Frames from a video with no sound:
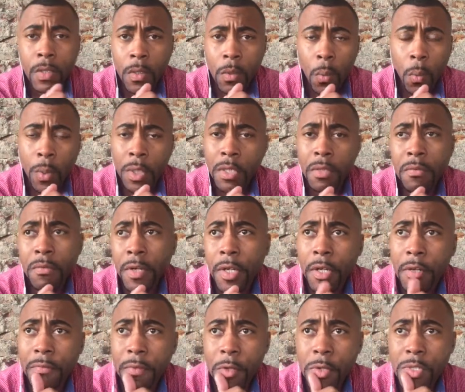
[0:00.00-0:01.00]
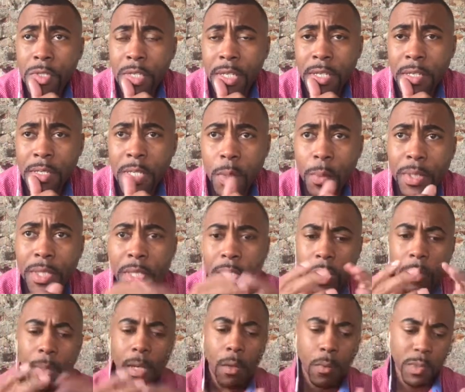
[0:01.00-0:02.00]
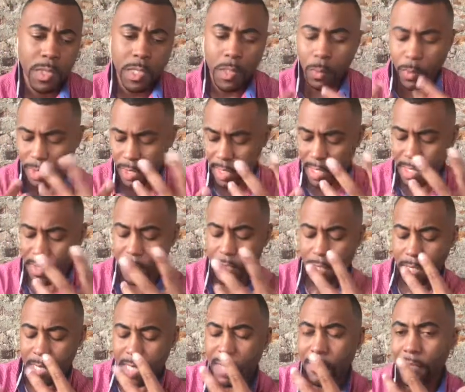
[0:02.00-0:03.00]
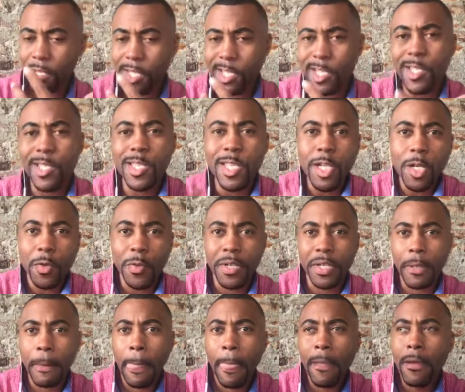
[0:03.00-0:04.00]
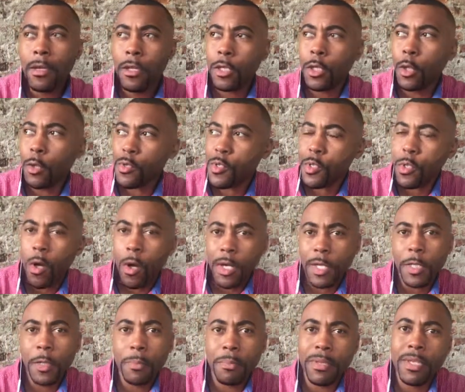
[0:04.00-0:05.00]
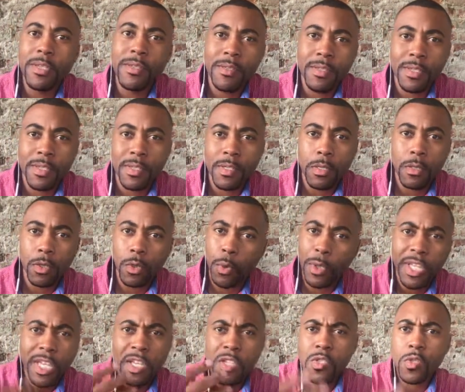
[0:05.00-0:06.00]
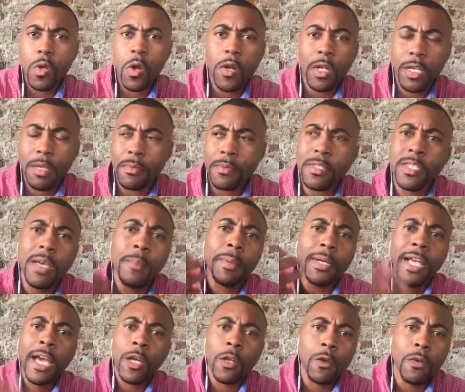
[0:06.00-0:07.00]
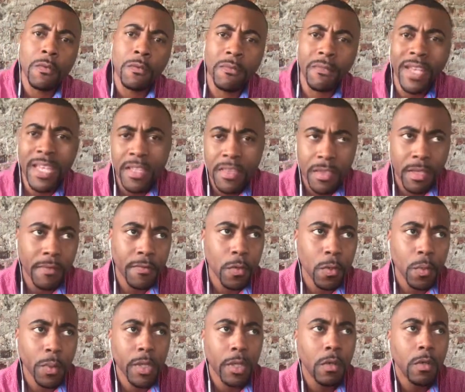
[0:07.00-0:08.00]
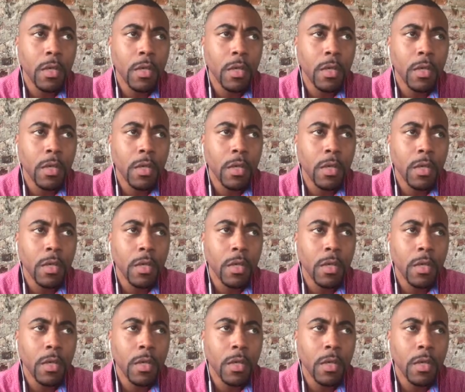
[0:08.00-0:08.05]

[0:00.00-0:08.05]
One of the very first things that we think about when someone is even considering, starting a business, doing a startup, stepping out on faith, if you will.